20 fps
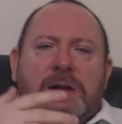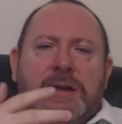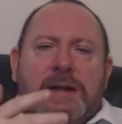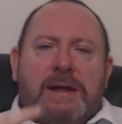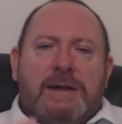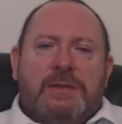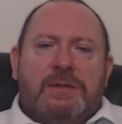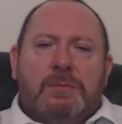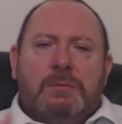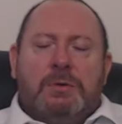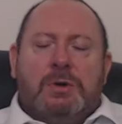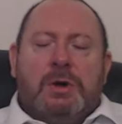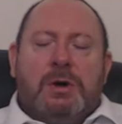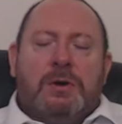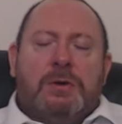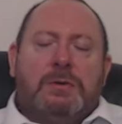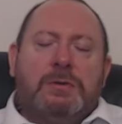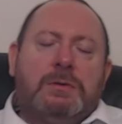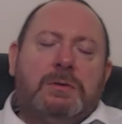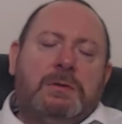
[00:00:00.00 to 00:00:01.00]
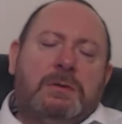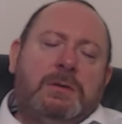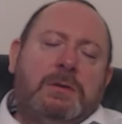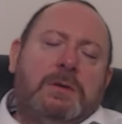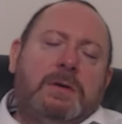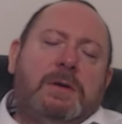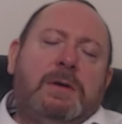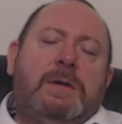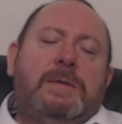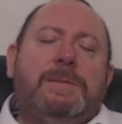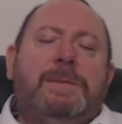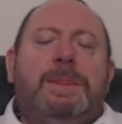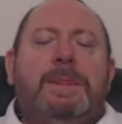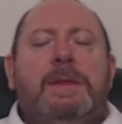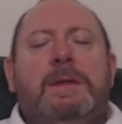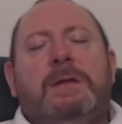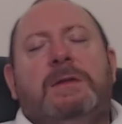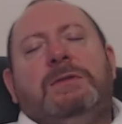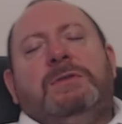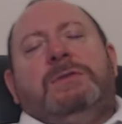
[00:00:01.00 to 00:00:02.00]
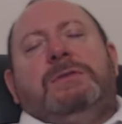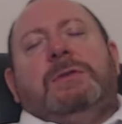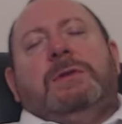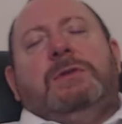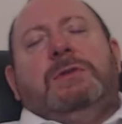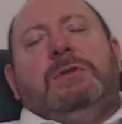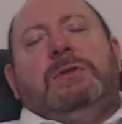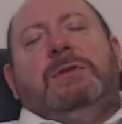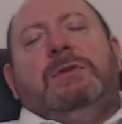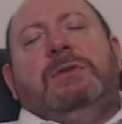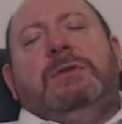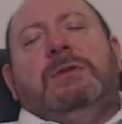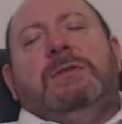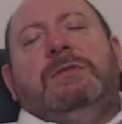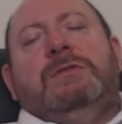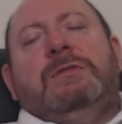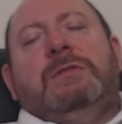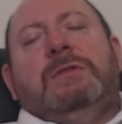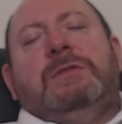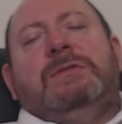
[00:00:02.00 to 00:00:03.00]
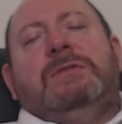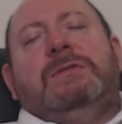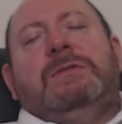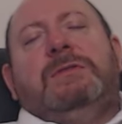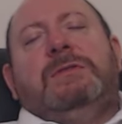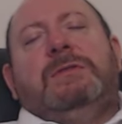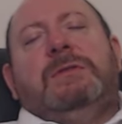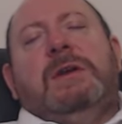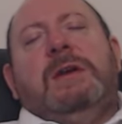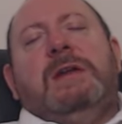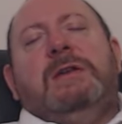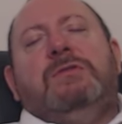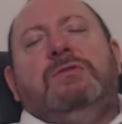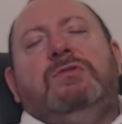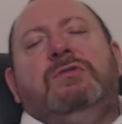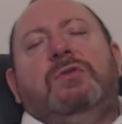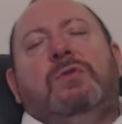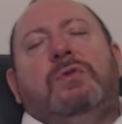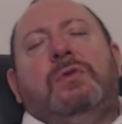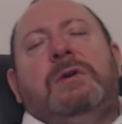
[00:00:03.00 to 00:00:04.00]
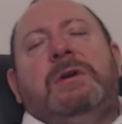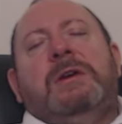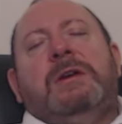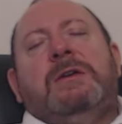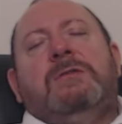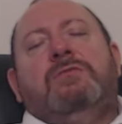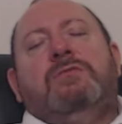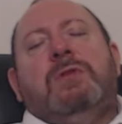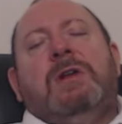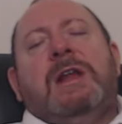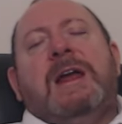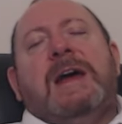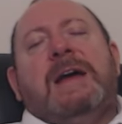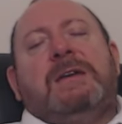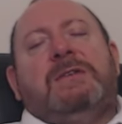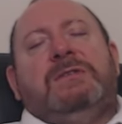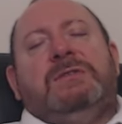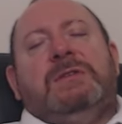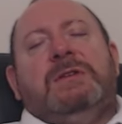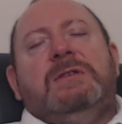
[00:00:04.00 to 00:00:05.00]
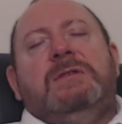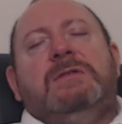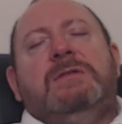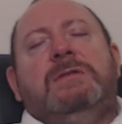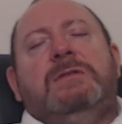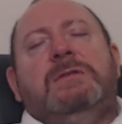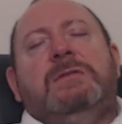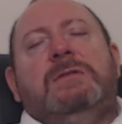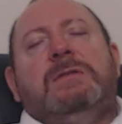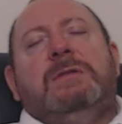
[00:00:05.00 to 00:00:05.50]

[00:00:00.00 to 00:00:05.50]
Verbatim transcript: letting them go so that you can just enjoy relaxing